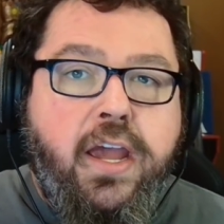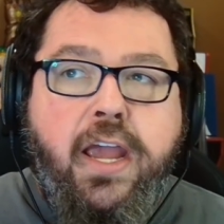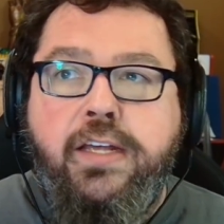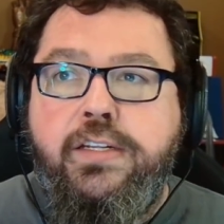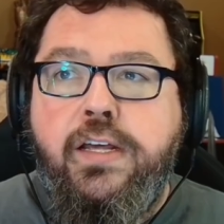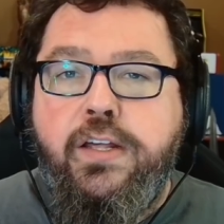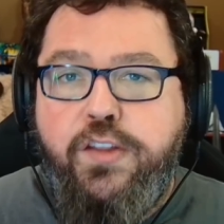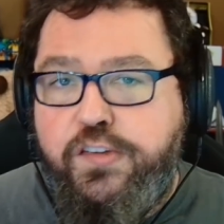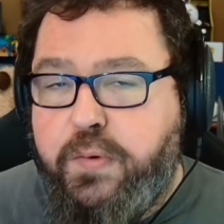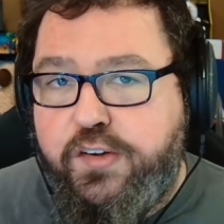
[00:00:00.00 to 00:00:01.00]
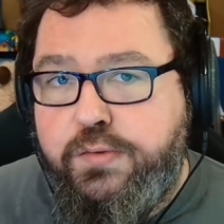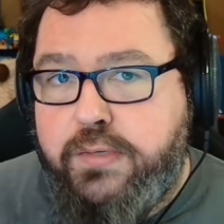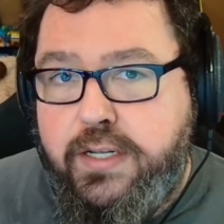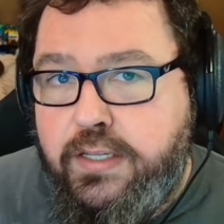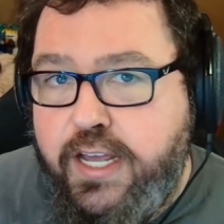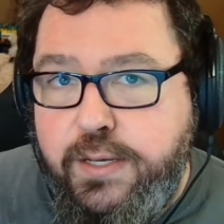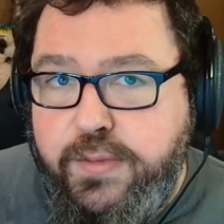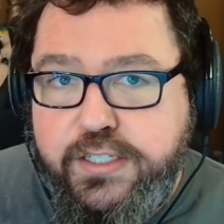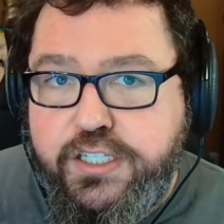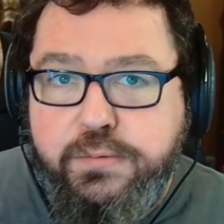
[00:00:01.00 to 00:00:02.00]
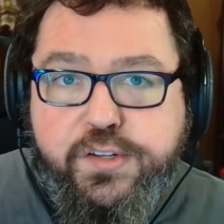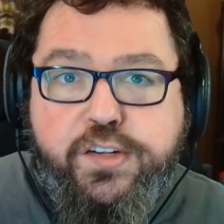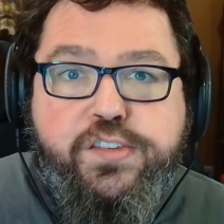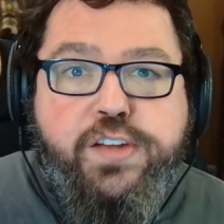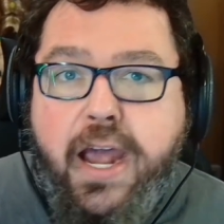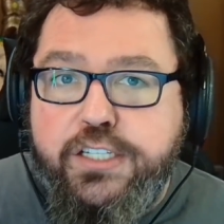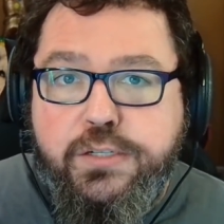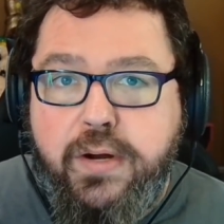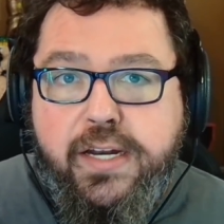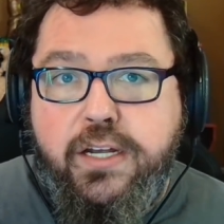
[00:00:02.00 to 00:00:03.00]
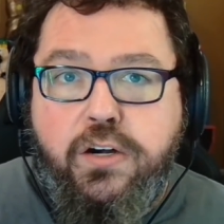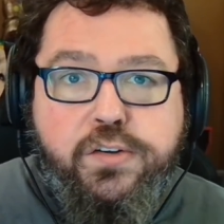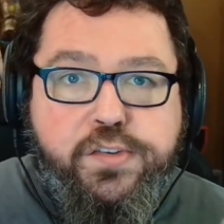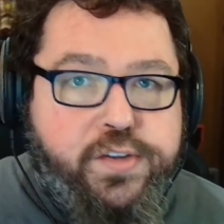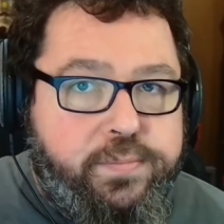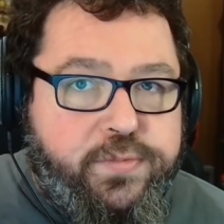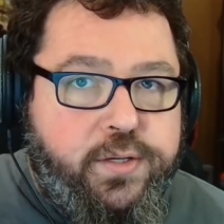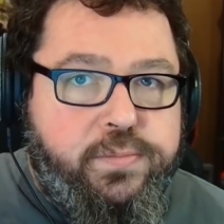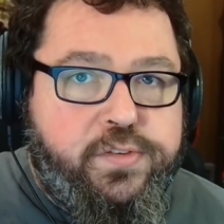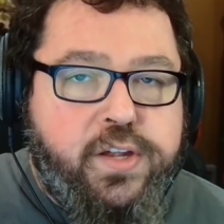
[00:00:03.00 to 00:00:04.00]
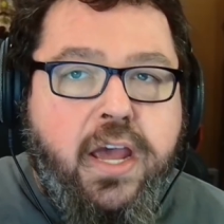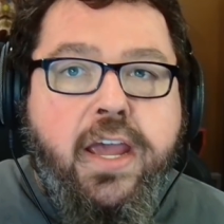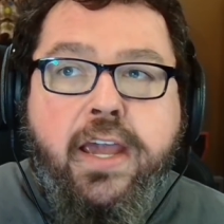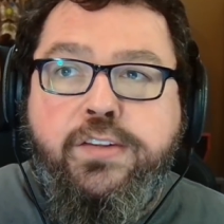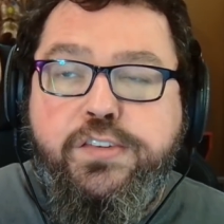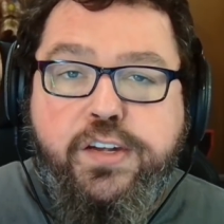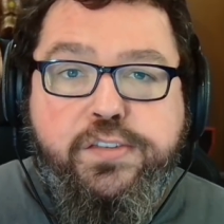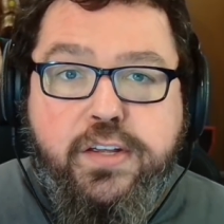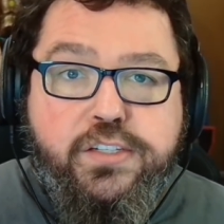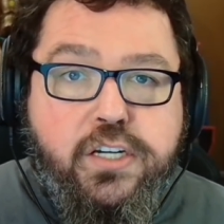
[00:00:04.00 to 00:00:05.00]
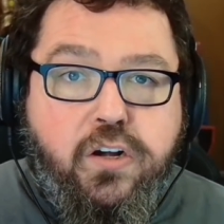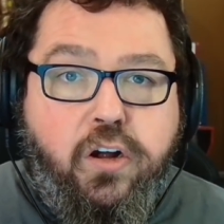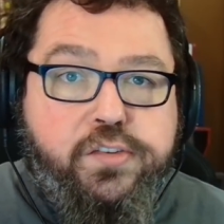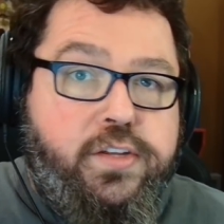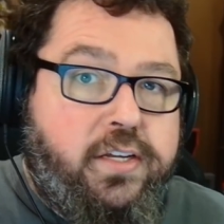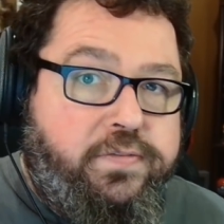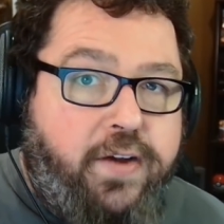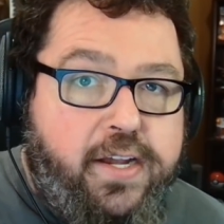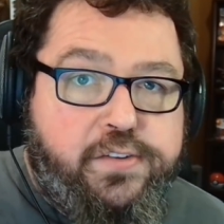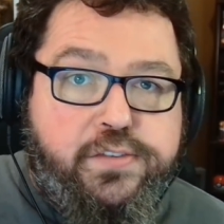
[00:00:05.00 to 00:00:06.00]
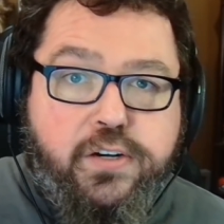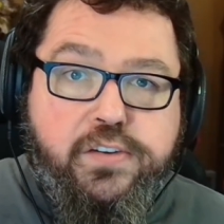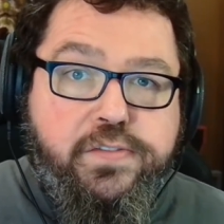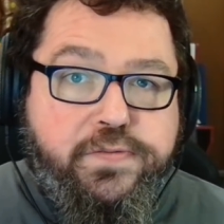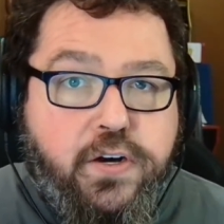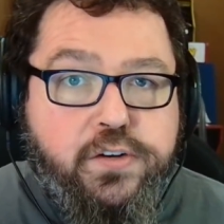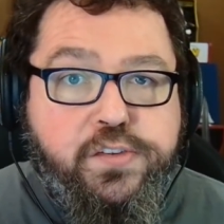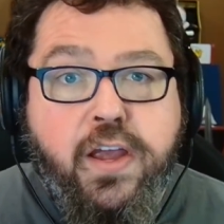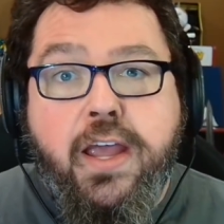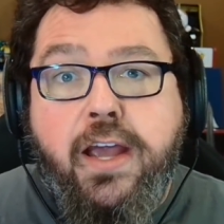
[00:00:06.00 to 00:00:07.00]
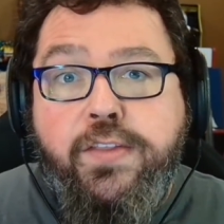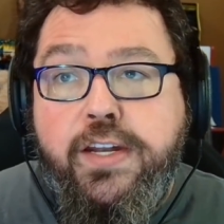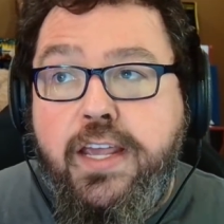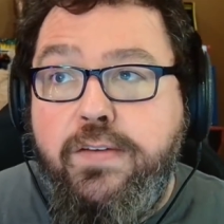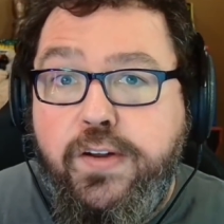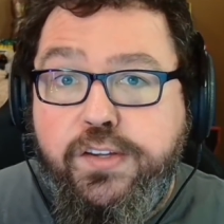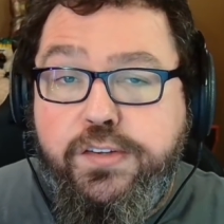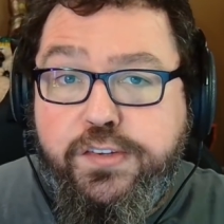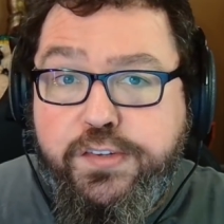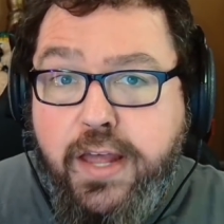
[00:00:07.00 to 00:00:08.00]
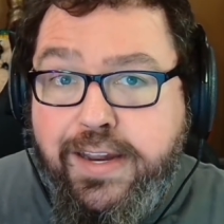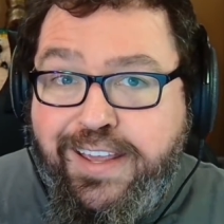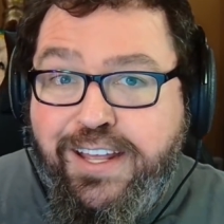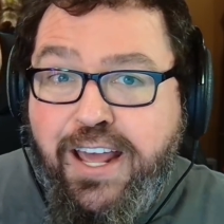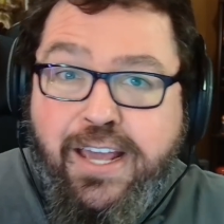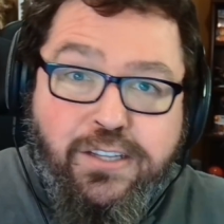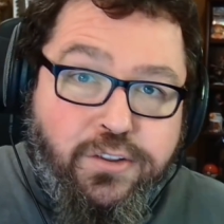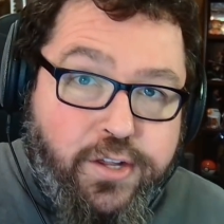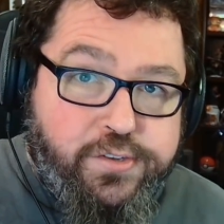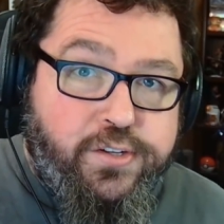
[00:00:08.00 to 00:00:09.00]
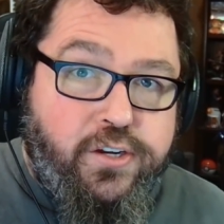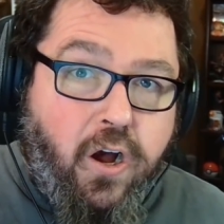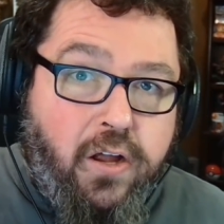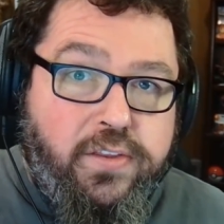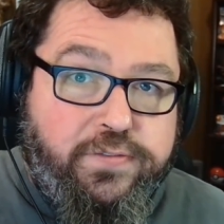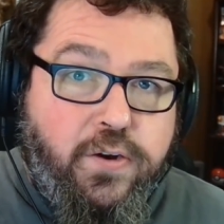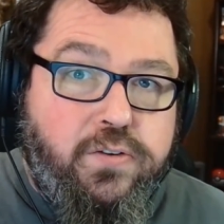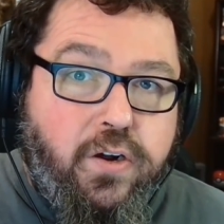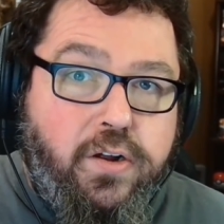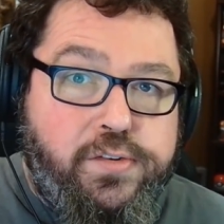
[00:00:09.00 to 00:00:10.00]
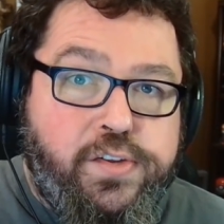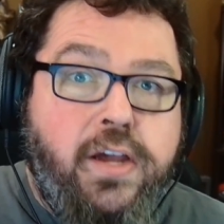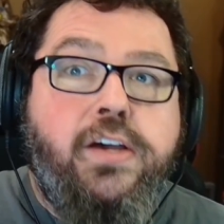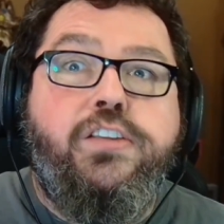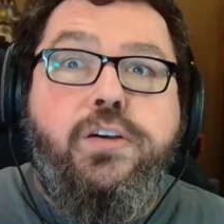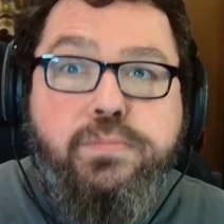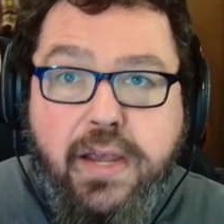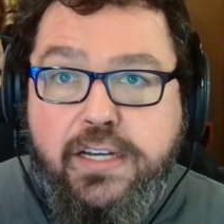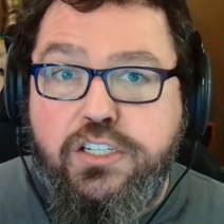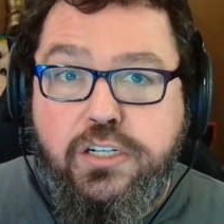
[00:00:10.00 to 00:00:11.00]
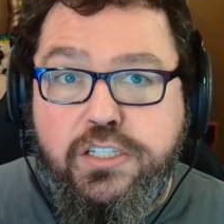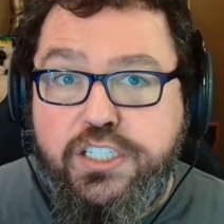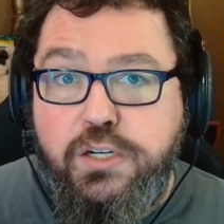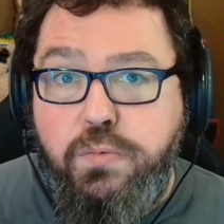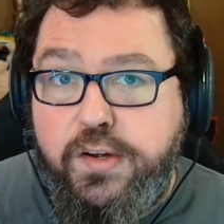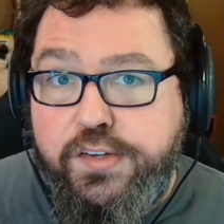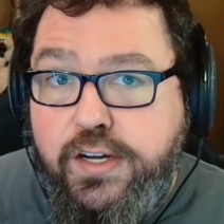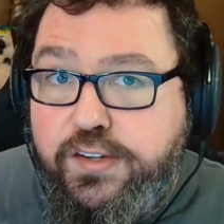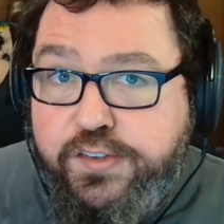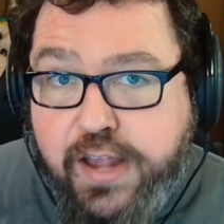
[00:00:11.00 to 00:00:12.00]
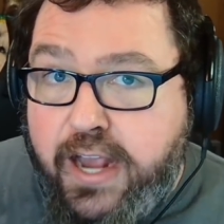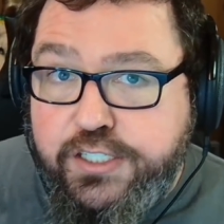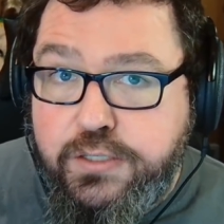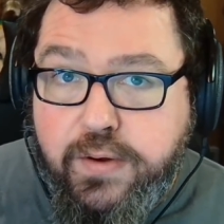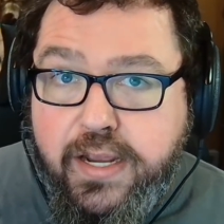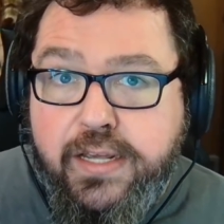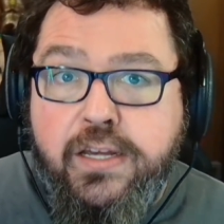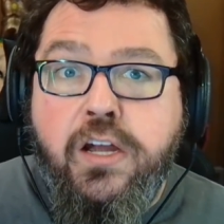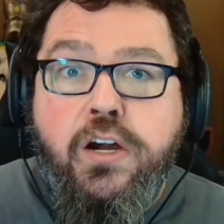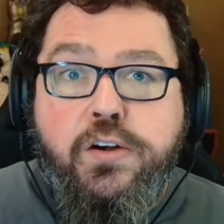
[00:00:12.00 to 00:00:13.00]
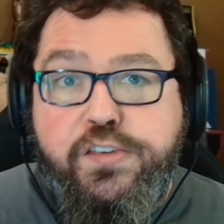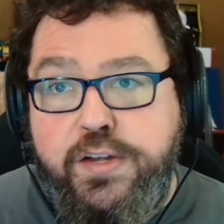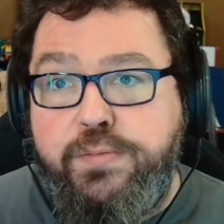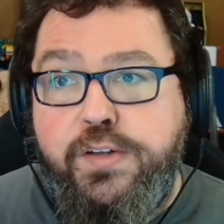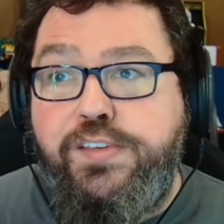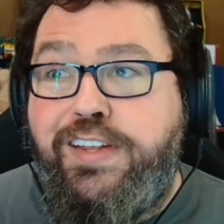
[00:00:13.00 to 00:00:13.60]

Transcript: And this person would claim that she was exaggerating her symptoms, insist that she calls the advice nurse first, and then even set in and listen on the phone calls to make sure she wasn't exaggerating her symptoms.